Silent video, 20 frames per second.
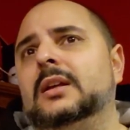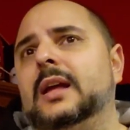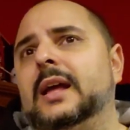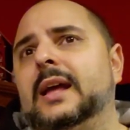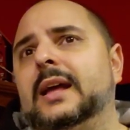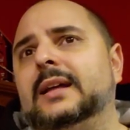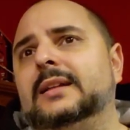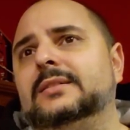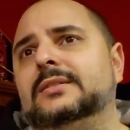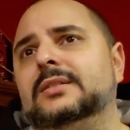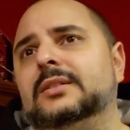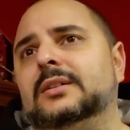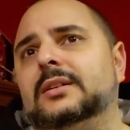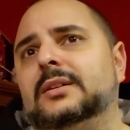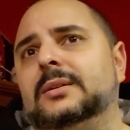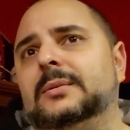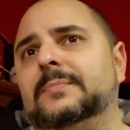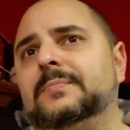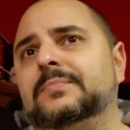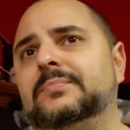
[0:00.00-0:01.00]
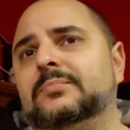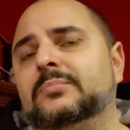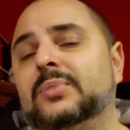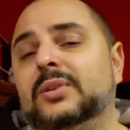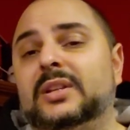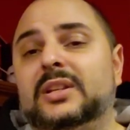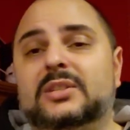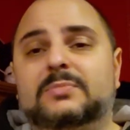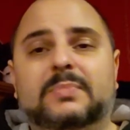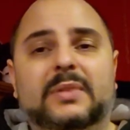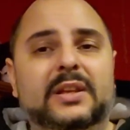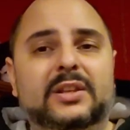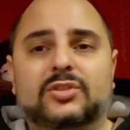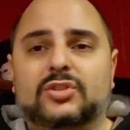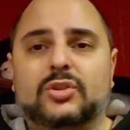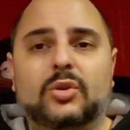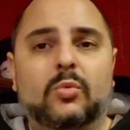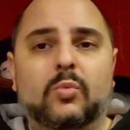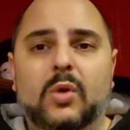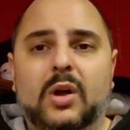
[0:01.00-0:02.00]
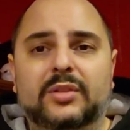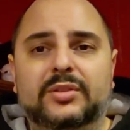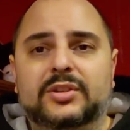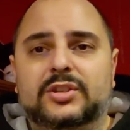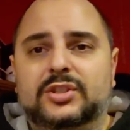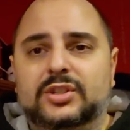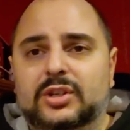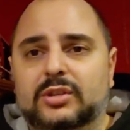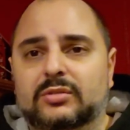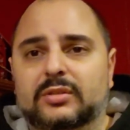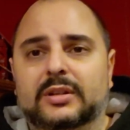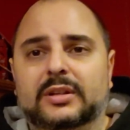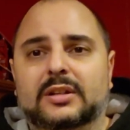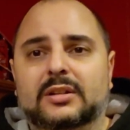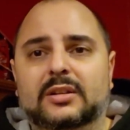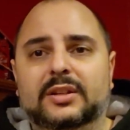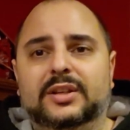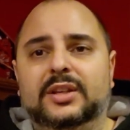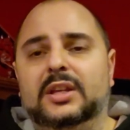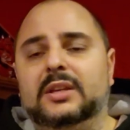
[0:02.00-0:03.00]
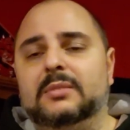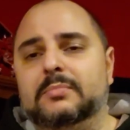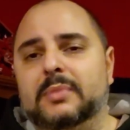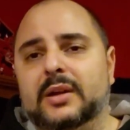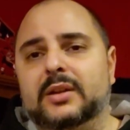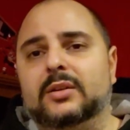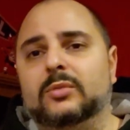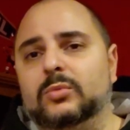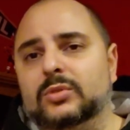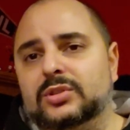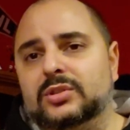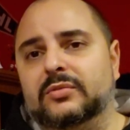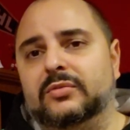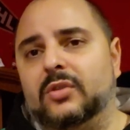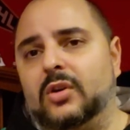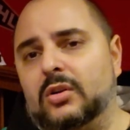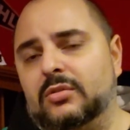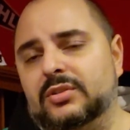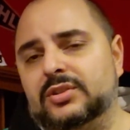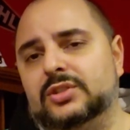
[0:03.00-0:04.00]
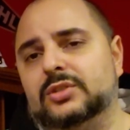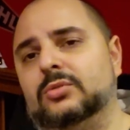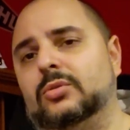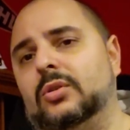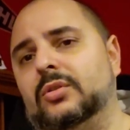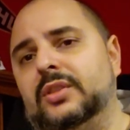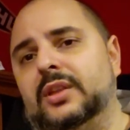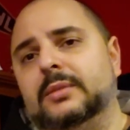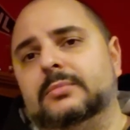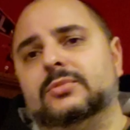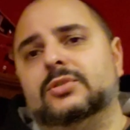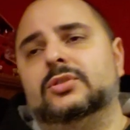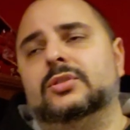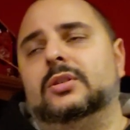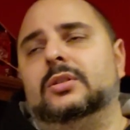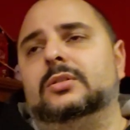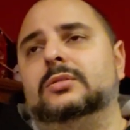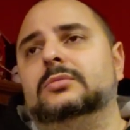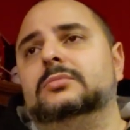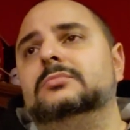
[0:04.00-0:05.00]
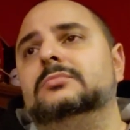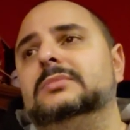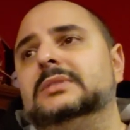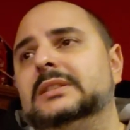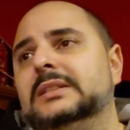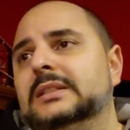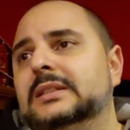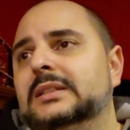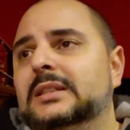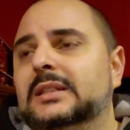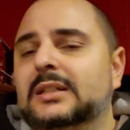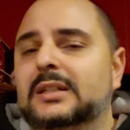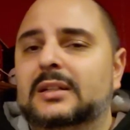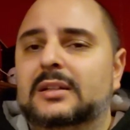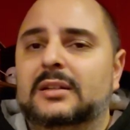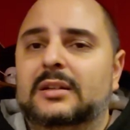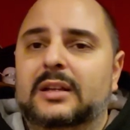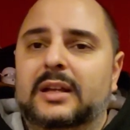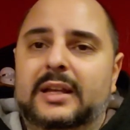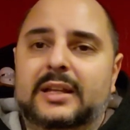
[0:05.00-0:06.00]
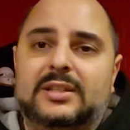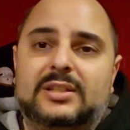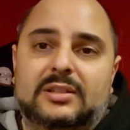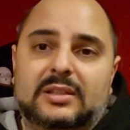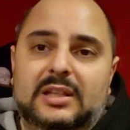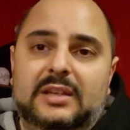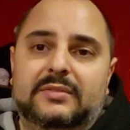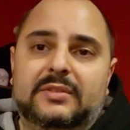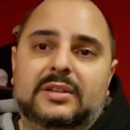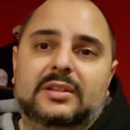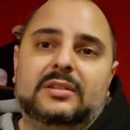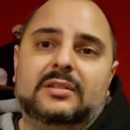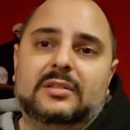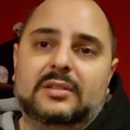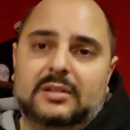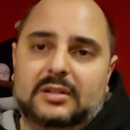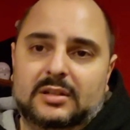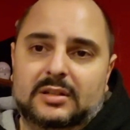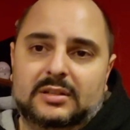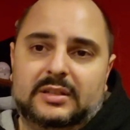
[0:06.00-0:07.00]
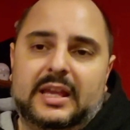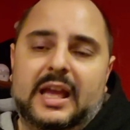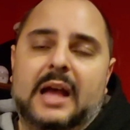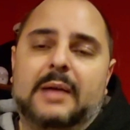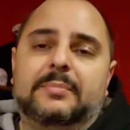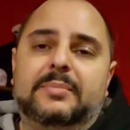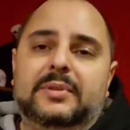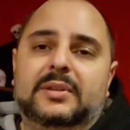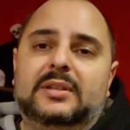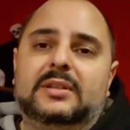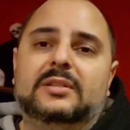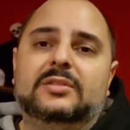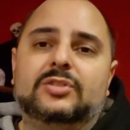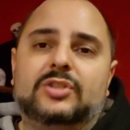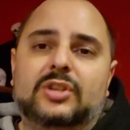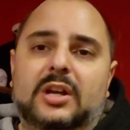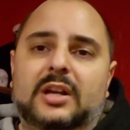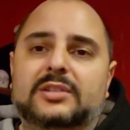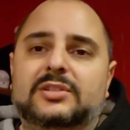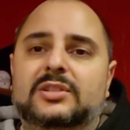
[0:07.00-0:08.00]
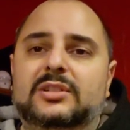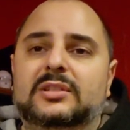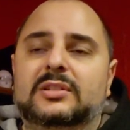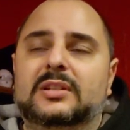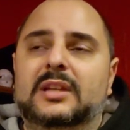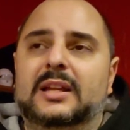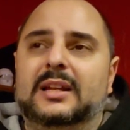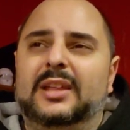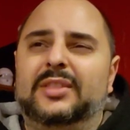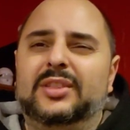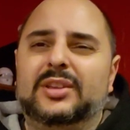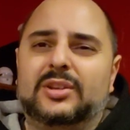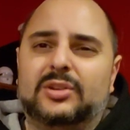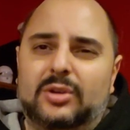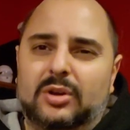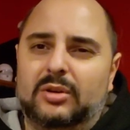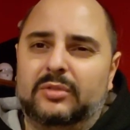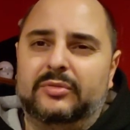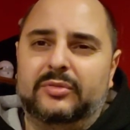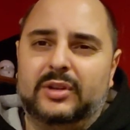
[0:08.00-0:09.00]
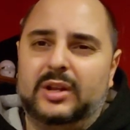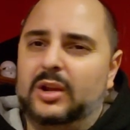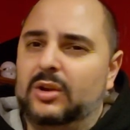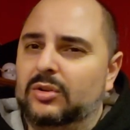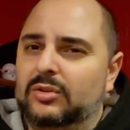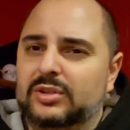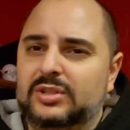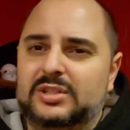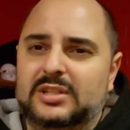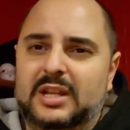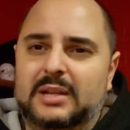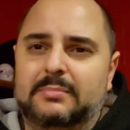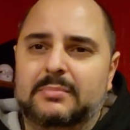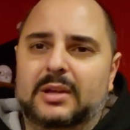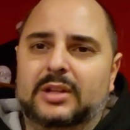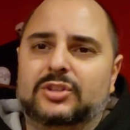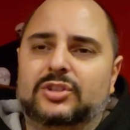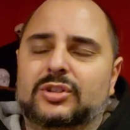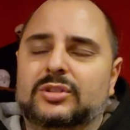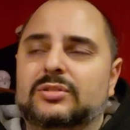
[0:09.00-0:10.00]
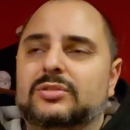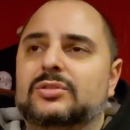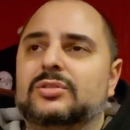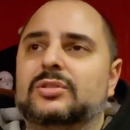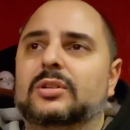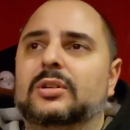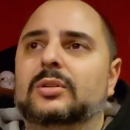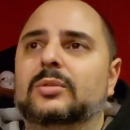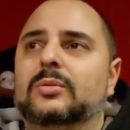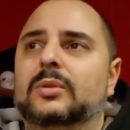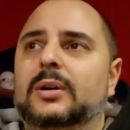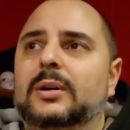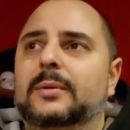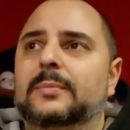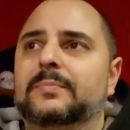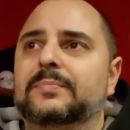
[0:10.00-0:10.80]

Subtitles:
And but he's playing so well this year and clicking better with Tavares and all them. So it's leaving Kapanen, Johnson, and I think Kerfoot, I heard his name mentioned. So